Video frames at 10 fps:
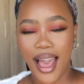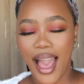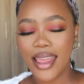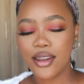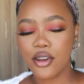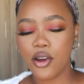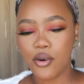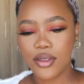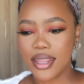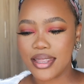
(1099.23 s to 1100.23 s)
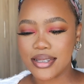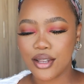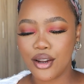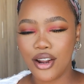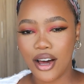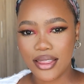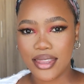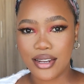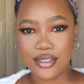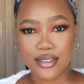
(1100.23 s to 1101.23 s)
I know that there's a lot
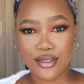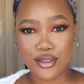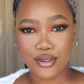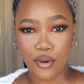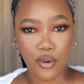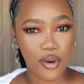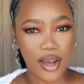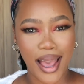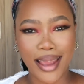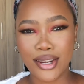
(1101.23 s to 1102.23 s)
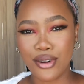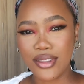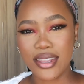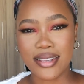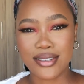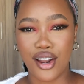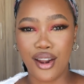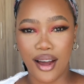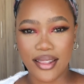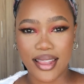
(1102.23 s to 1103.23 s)
that is in store. I know that there's a
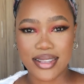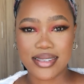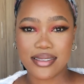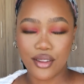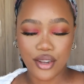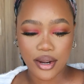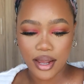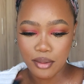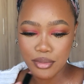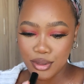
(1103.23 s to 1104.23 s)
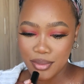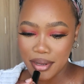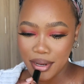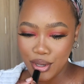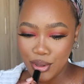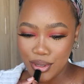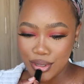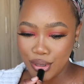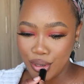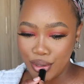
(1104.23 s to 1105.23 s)
lot that's still gonna come to me. I know
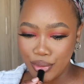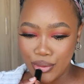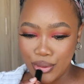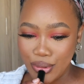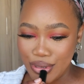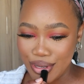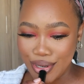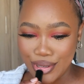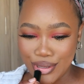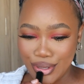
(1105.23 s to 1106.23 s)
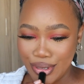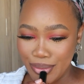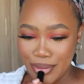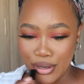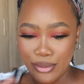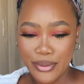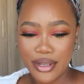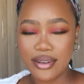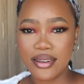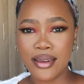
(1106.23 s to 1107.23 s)
there's a lot of doors that are still gonna be
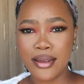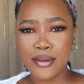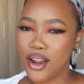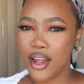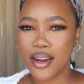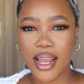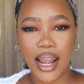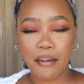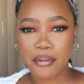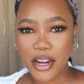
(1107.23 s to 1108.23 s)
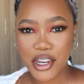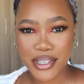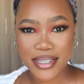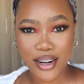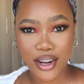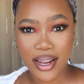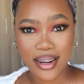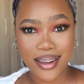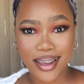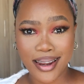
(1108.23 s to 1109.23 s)
opened, a lot of collaborations that are
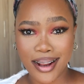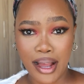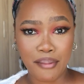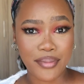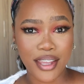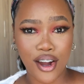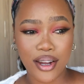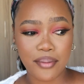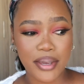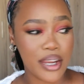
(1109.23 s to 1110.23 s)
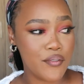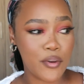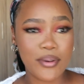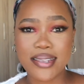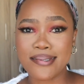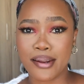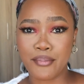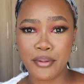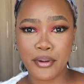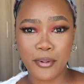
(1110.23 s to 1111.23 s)
gonna come. There are gonna be influencers that I'm
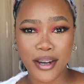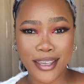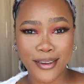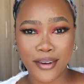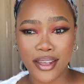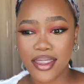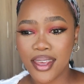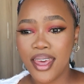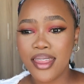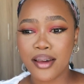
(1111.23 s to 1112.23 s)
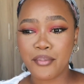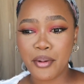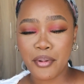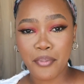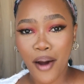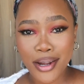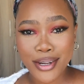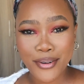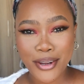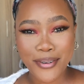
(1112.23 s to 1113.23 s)
gonna be working with, that I'm gonna be
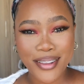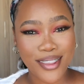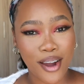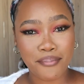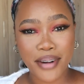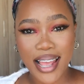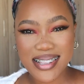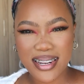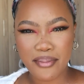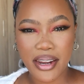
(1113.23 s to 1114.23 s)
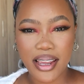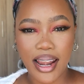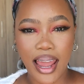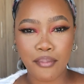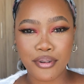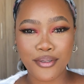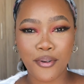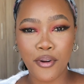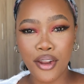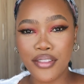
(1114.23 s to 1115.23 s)
partnering with. There are brands that I'm gonna collab with.
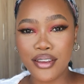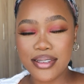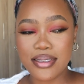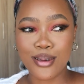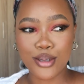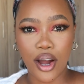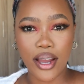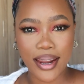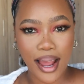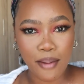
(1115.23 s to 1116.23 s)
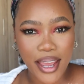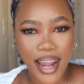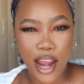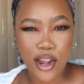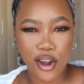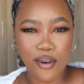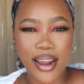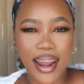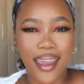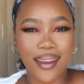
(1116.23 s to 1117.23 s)
All of these things are gonna come, and I know
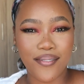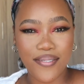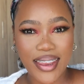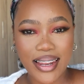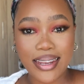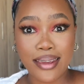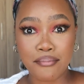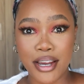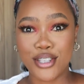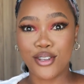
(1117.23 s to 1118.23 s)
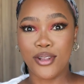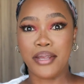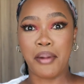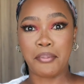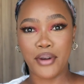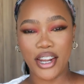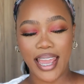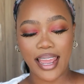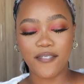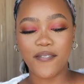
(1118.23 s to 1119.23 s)
and I can feel it in my soul, in my
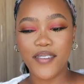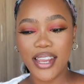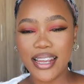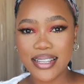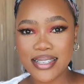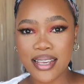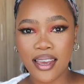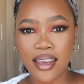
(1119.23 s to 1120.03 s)
body. I can feel it.